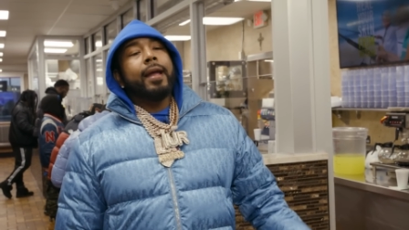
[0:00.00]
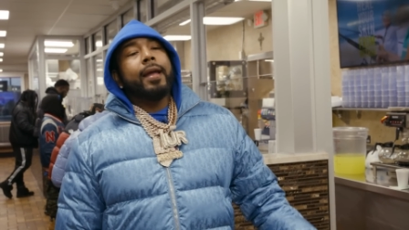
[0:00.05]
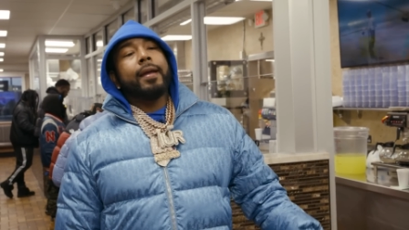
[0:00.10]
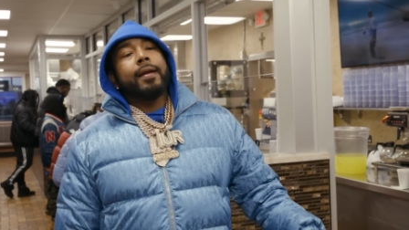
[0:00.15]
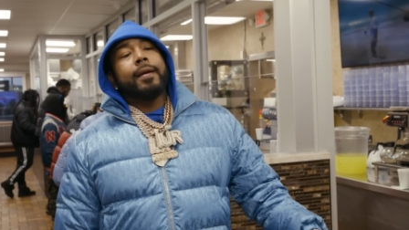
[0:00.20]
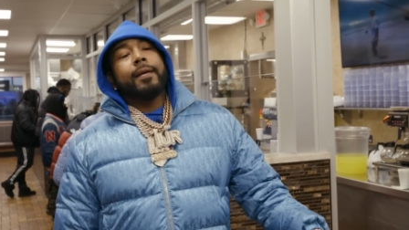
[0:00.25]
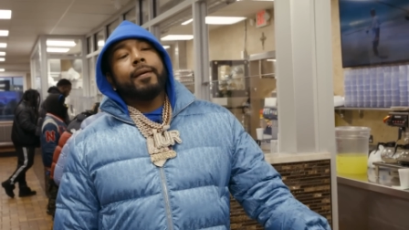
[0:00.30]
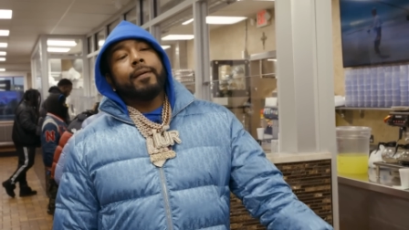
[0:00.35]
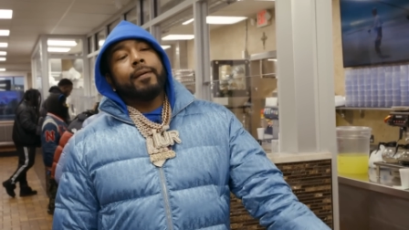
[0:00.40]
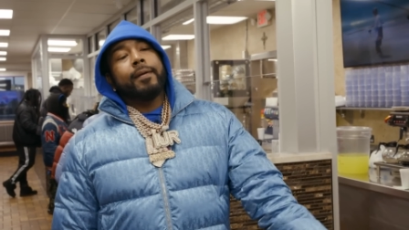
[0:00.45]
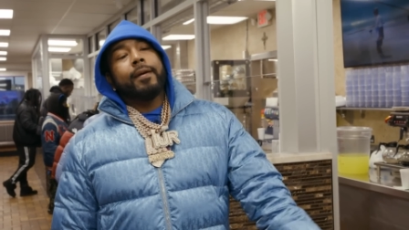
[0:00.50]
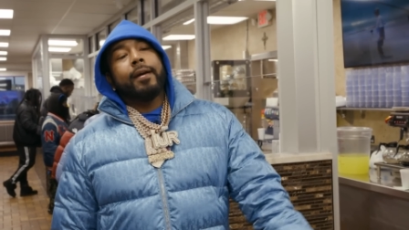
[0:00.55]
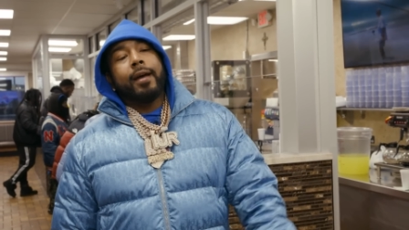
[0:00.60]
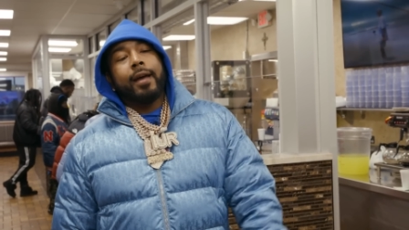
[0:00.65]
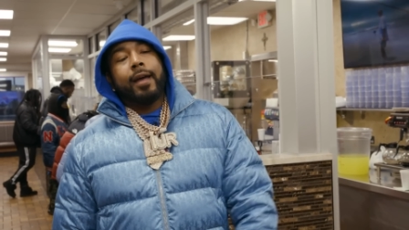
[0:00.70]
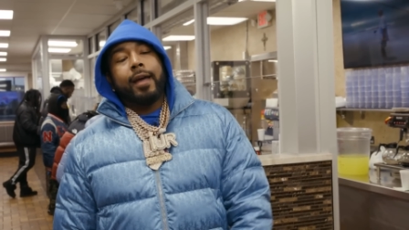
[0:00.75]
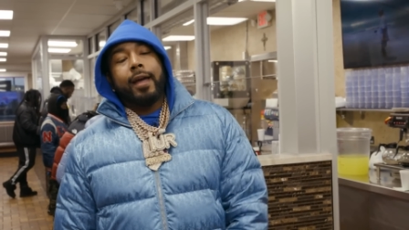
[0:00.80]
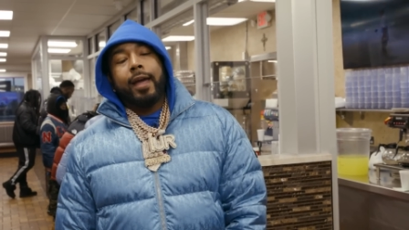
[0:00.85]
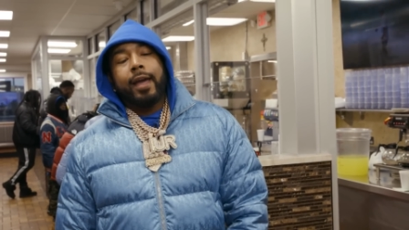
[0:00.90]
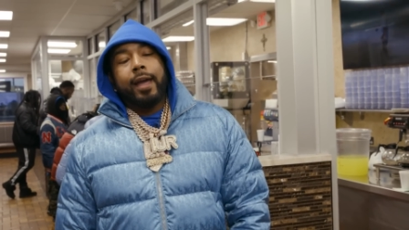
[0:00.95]
And
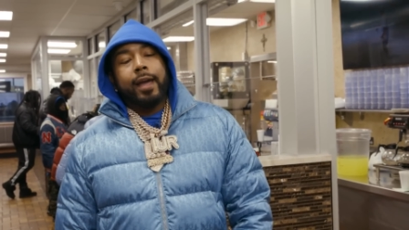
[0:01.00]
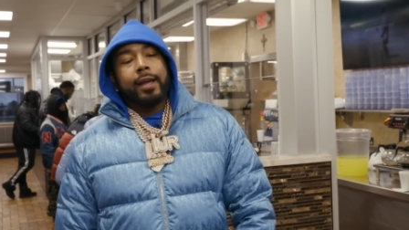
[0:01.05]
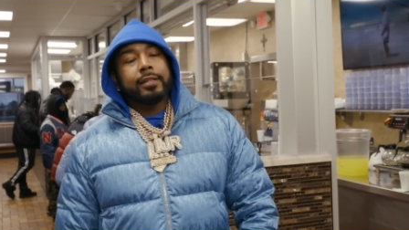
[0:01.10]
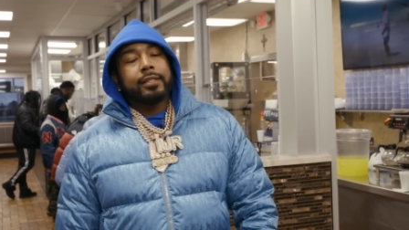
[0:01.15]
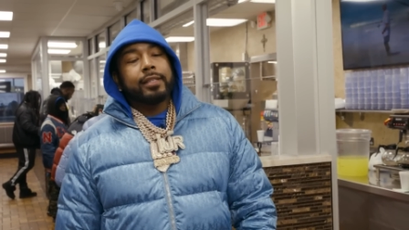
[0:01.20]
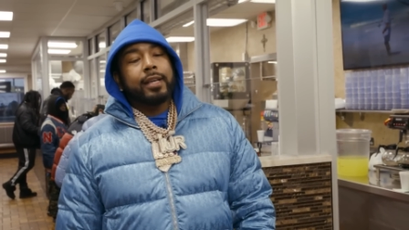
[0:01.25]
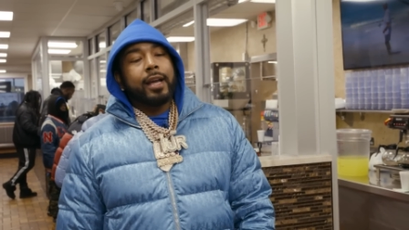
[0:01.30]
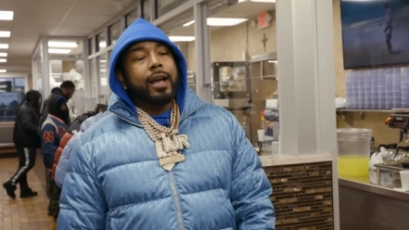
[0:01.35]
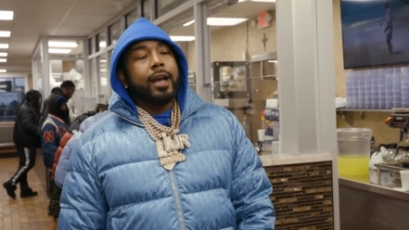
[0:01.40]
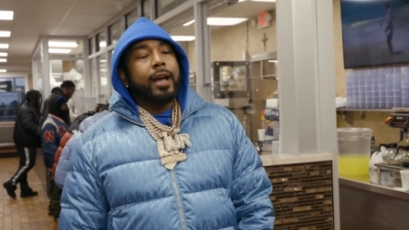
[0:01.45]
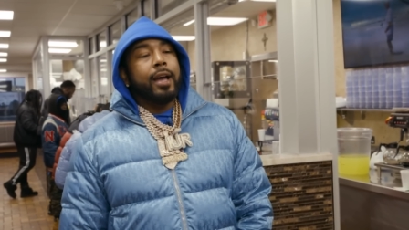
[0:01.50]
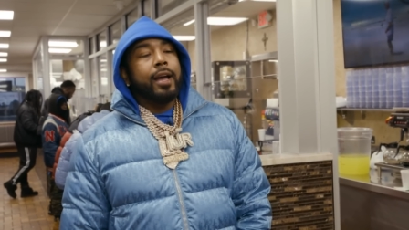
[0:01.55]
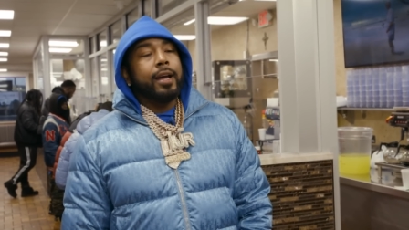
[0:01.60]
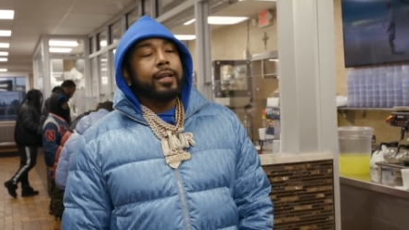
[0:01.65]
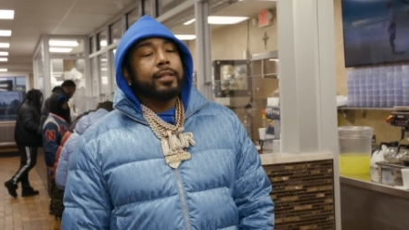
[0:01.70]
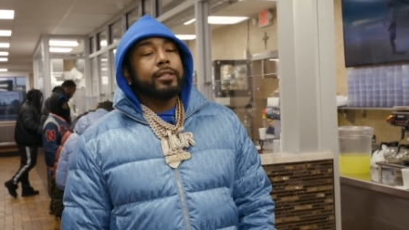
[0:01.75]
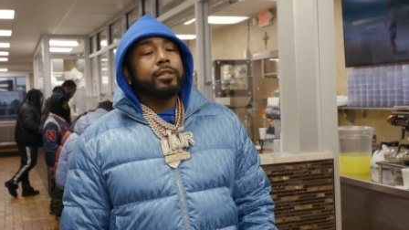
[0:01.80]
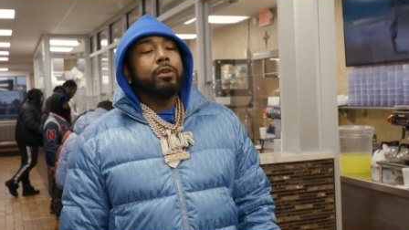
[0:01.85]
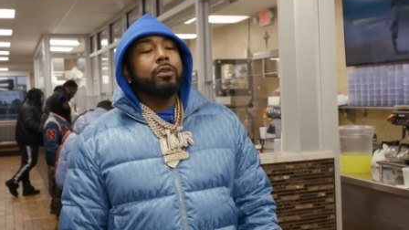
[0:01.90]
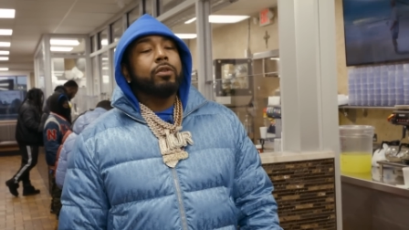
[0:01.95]
I asked
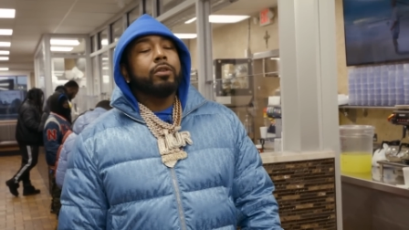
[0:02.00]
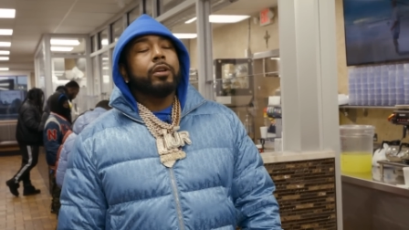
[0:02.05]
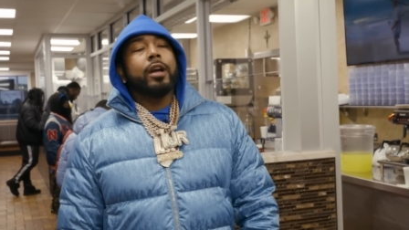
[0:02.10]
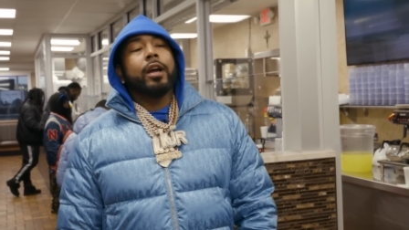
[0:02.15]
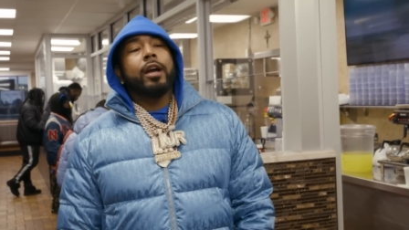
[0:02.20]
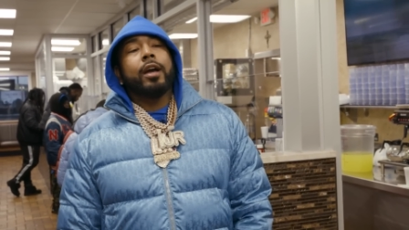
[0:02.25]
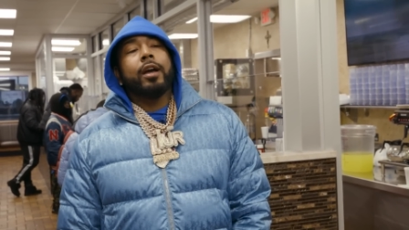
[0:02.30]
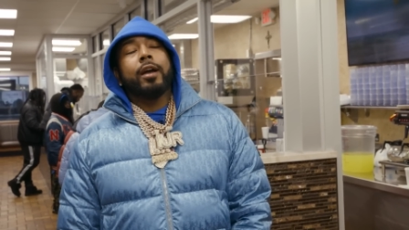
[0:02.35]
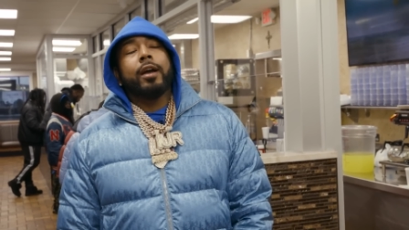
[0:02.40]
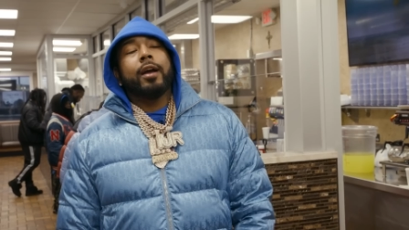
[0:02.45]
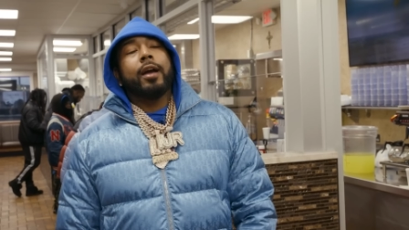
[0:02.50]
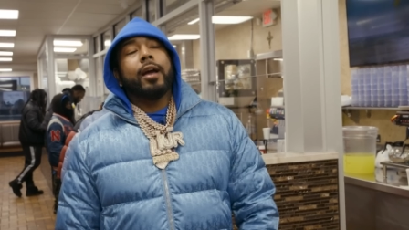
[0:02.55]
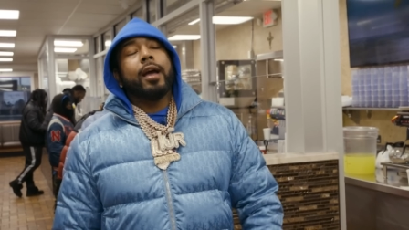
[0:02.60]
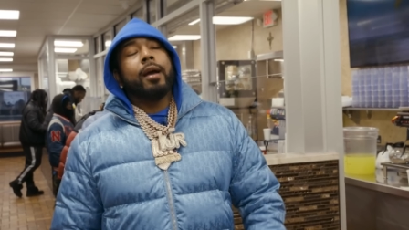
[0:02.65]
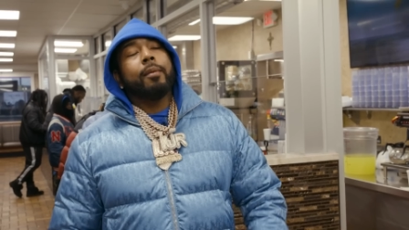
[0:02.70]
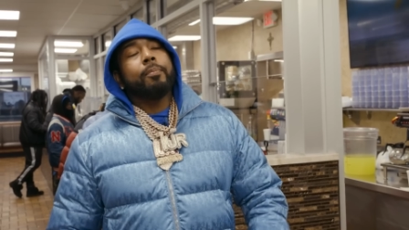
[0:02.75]
God, I told God,